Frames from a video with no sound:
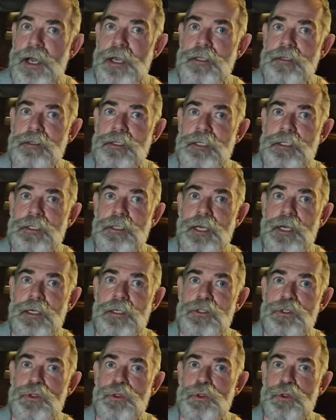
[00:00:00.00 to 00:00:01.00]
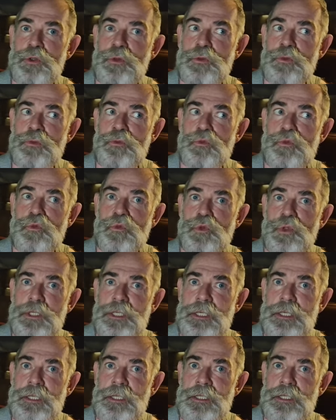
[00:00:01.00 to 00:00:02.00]
I think I shouldn't
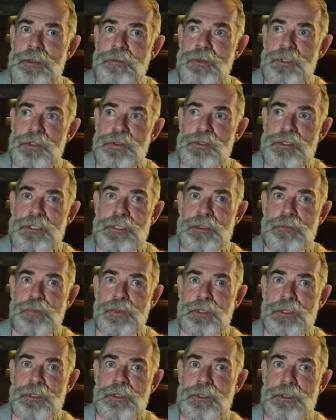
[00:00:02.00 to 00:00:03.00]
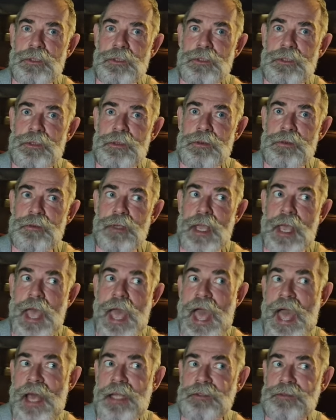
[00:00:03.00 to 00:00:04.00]
really be sleeping
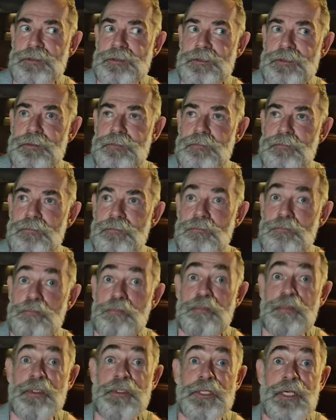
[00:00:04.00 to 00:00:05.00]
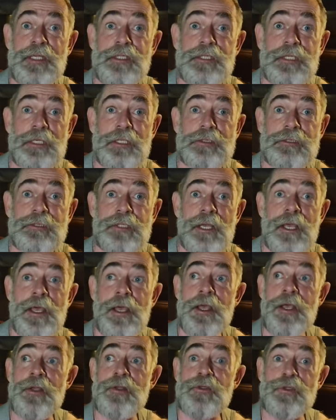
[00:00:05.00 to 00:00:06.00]
at. But I did.
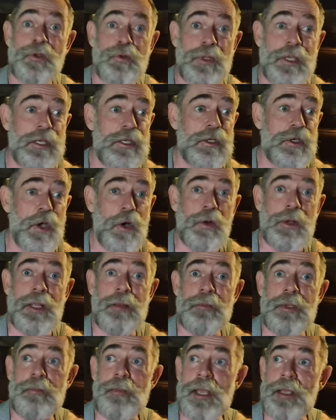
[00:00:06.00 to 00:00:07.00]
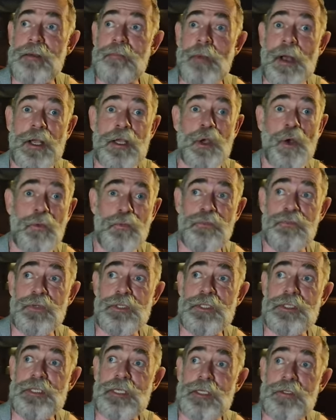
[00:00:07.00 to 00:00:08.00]
So there you go. Let me make my
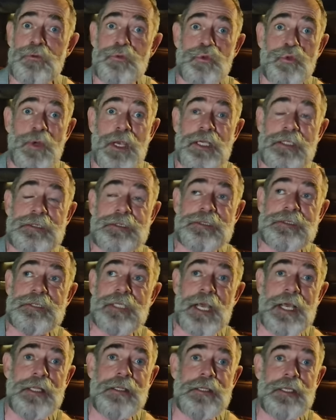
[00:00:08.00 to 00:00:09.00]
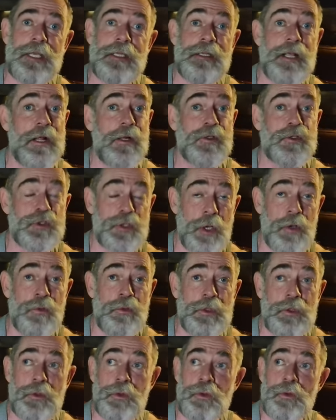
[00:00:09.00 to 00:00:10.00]
coffee, get dressed, and then I'll show
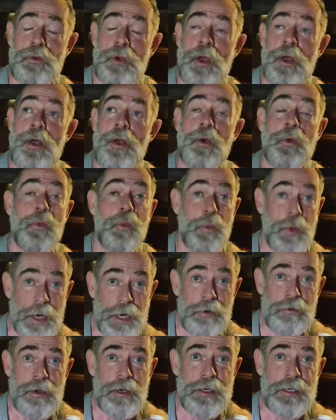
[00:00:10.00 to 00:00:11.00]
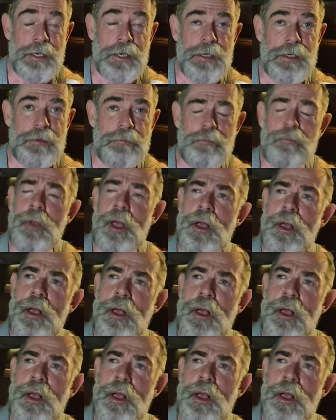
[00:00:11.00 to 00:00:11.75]
you where I am,